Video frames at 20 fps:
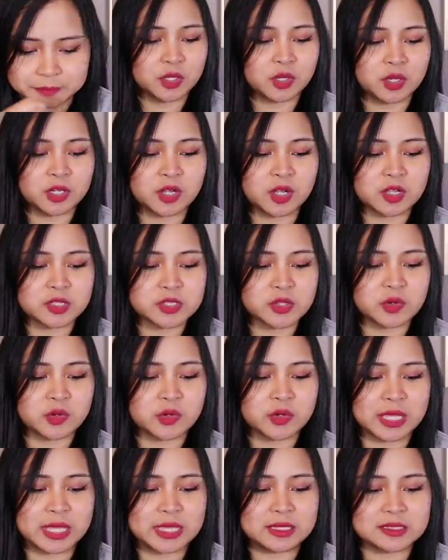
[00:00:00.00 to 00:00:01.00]
You can
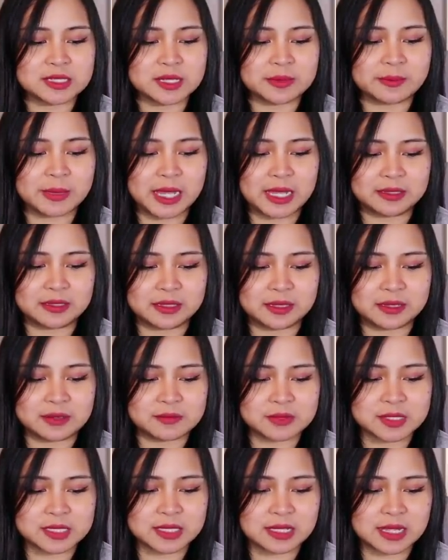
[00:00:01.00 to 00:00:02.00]
also gain some
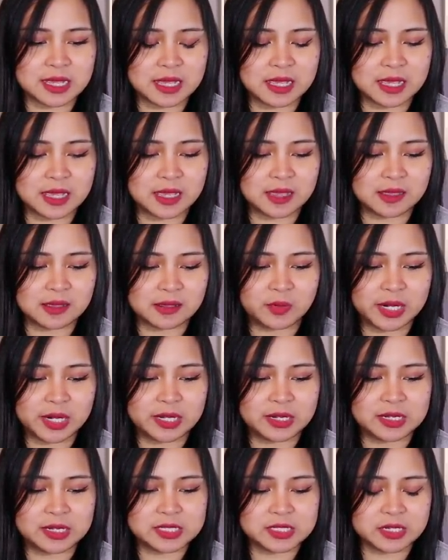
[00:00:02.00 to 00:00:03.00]
items like
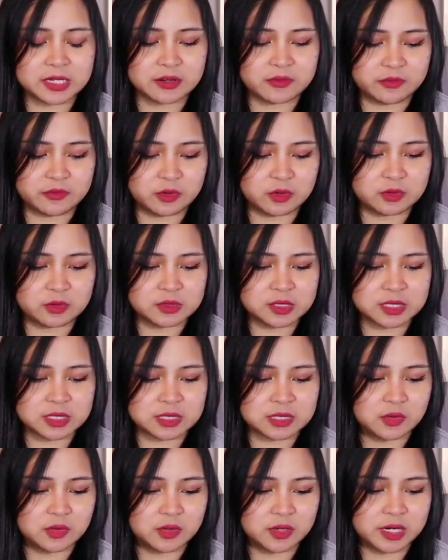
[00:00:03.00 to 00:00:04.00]
wireless
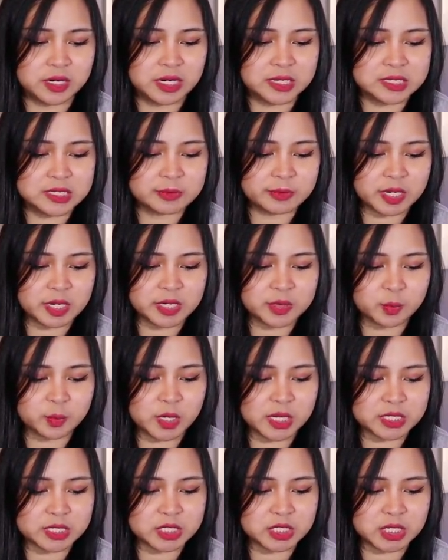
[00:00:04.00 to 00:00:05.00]
earphones or
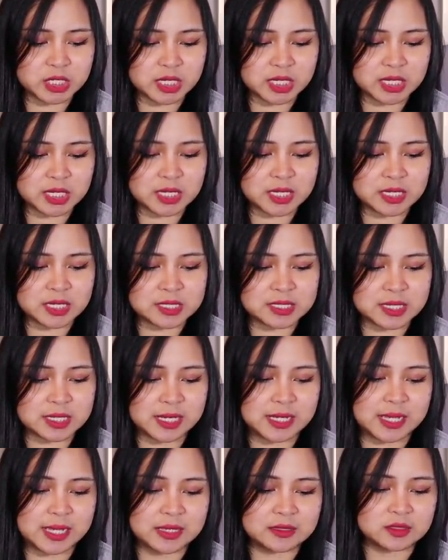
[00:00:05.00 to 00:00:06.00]
smartwatches.
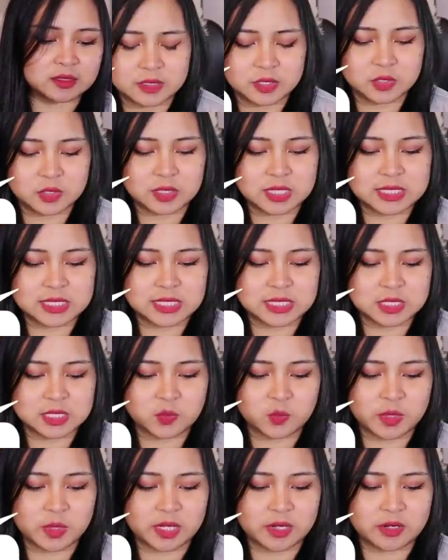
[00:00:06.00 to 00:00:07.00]
Ayan. So, this
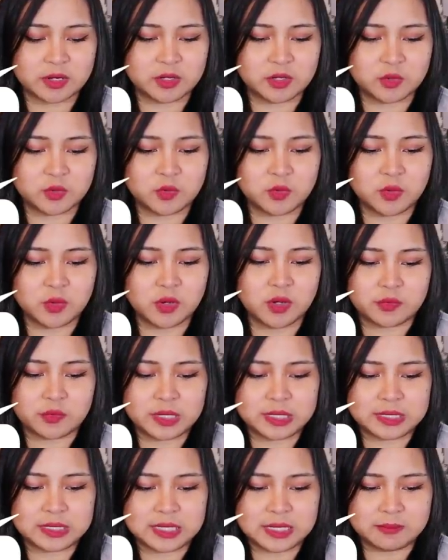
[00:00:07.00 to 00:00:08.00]
is where you
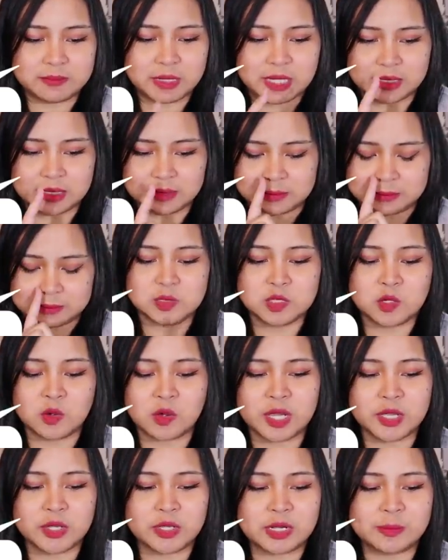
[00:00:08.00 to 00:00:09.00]
redeem it.
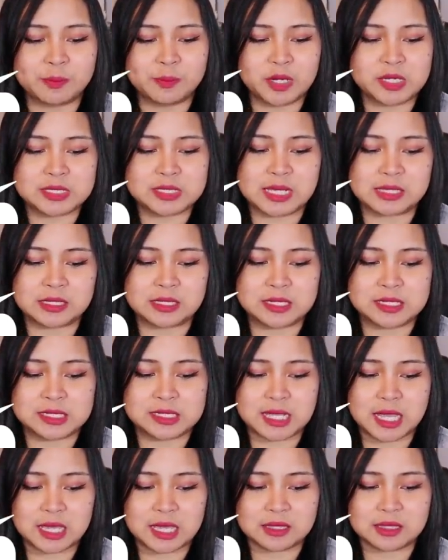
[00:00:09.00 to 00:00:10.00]
So, ngayon, ang points natin
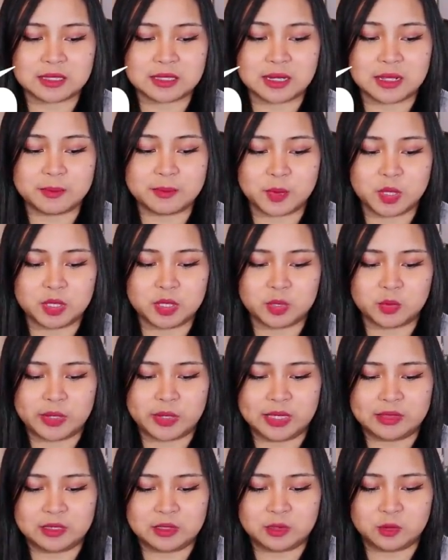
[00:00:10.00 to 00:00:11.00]
is
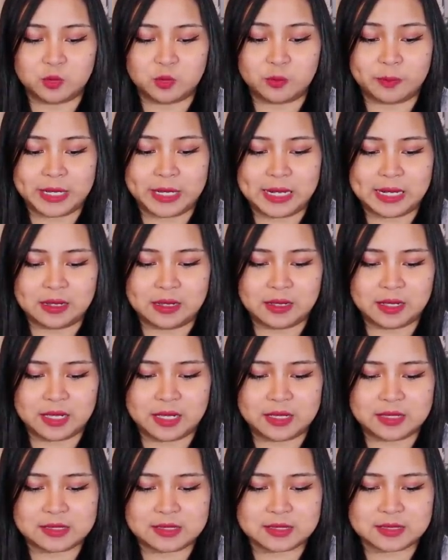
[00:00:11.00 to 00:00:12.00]
83.22 pa lang,
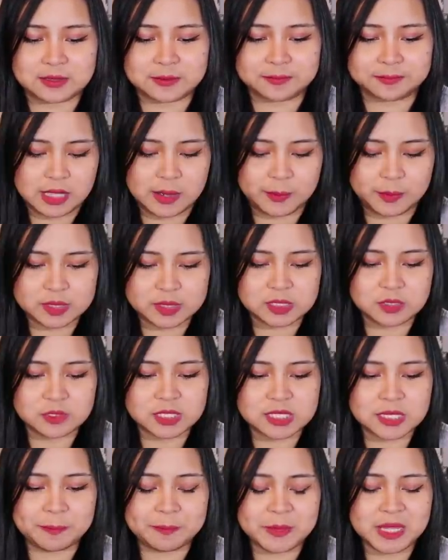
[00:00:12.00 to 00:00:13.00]
guys. Tapos,
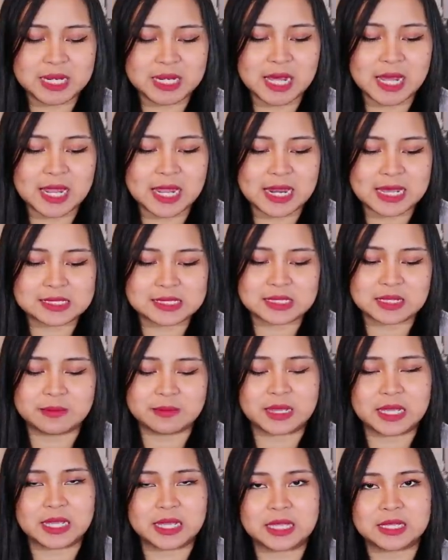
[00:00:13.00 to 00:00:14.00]
yung sa pinakalas
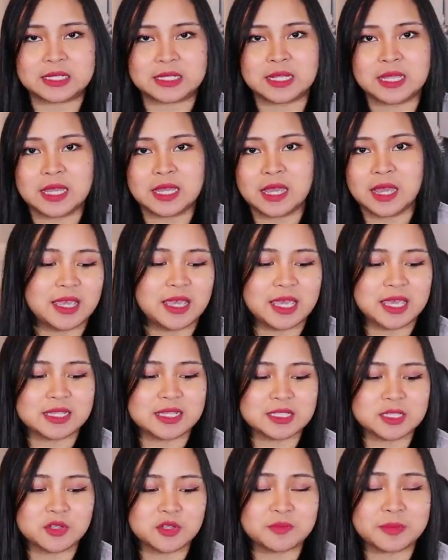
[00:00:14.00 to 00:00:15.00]
naman
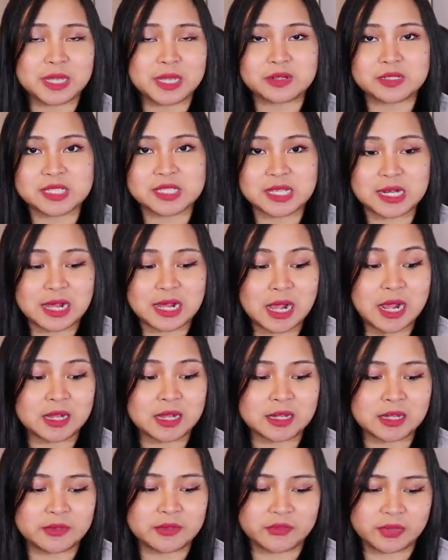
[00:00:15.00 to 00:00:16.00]
is yung meron
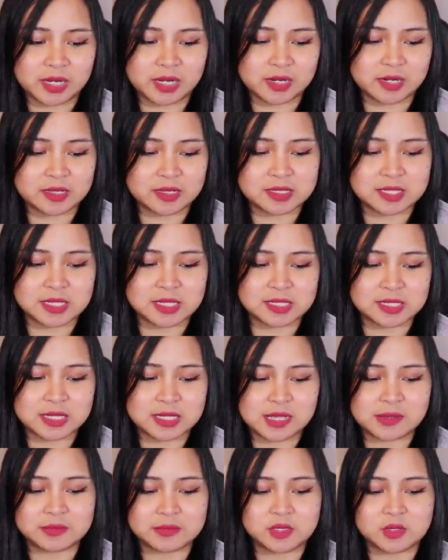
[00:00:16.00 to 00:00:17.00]
silang referral
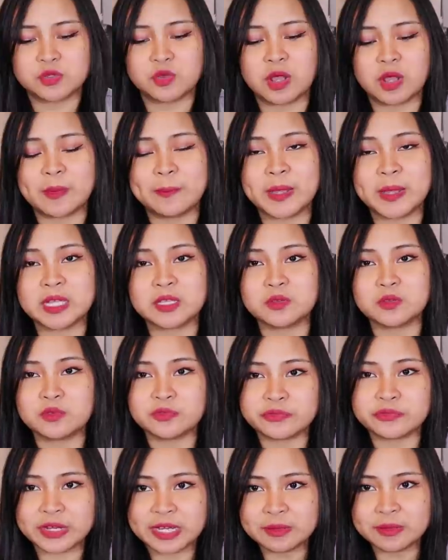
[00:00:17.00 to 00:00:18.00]
system. So, kapag
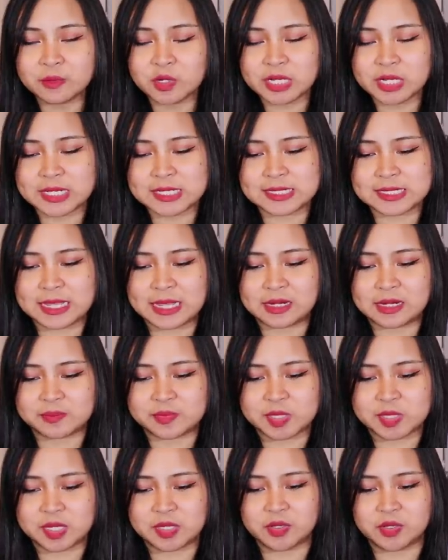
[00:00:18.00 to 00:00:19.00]
yung friend mo nag-sign
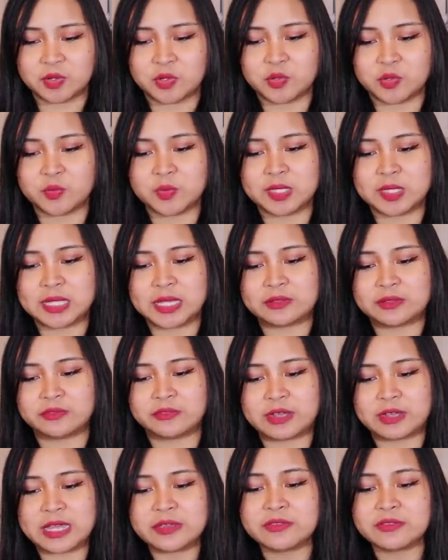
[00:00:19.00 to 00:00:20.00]
up sa'yo, you will get
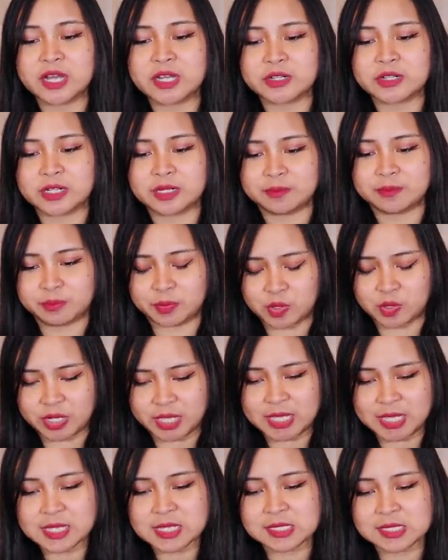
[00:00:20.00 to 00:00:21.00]
500
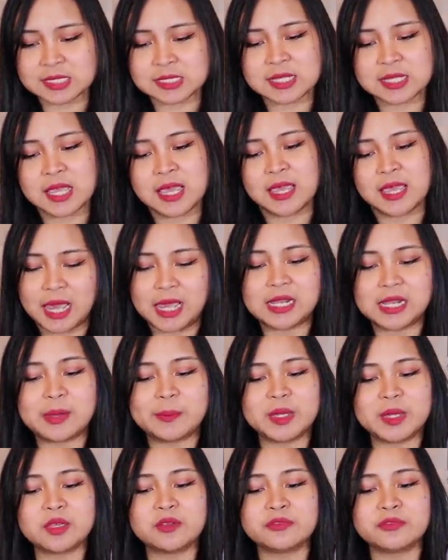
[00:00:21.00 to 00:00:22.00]
points. At
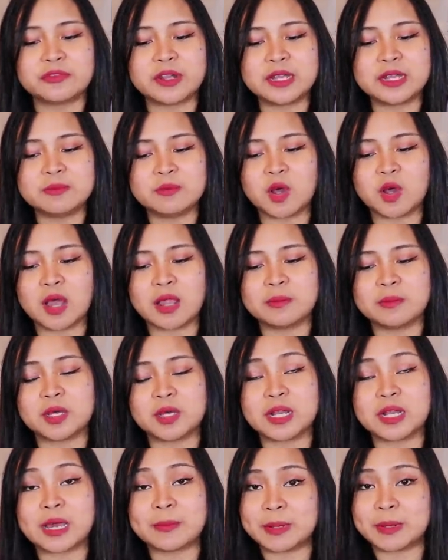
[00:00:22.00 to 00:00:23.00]
kapag yung friend mo,
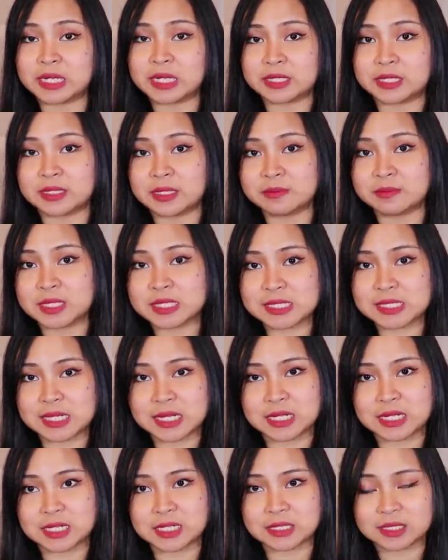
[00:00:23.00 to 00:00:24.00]
halimbawa nakapag-redeem na
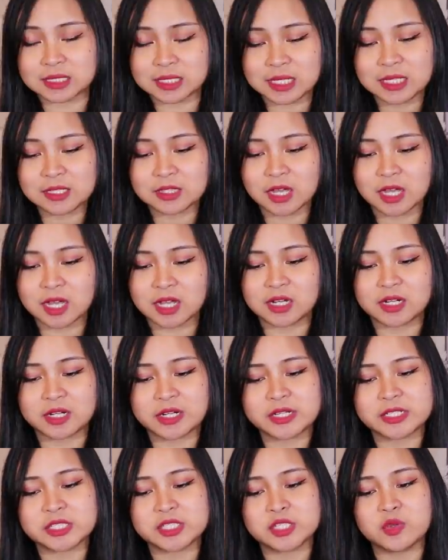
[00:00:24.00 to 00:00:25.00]
sila ng
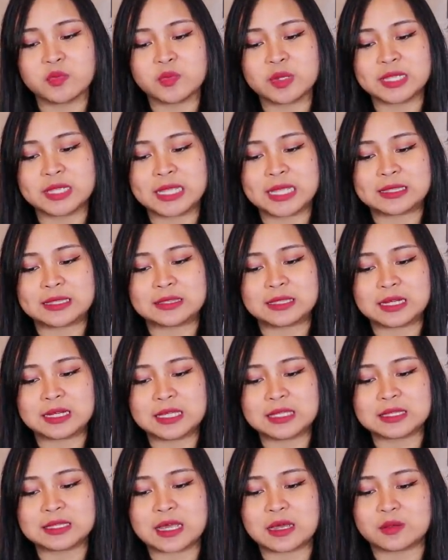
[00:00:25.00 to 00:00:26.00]
$3, you will get
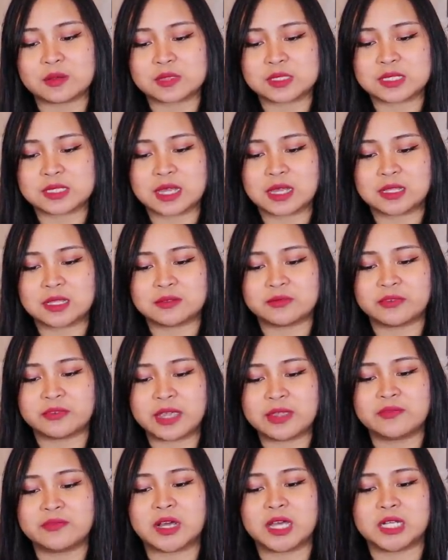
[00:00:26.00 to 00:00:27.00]
3,500
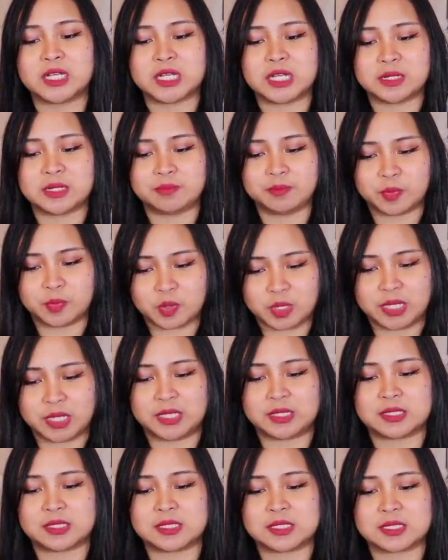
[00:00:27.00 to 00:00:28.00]

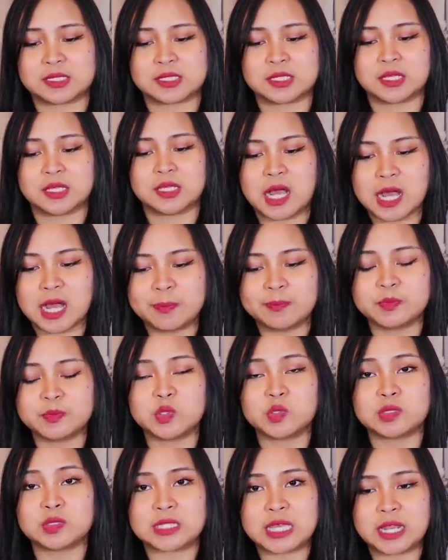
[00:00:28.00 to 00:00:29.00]
points
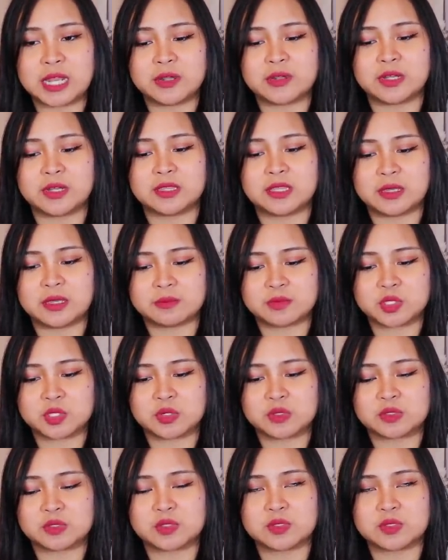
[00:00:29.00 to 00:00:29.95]
up to 10 redemption.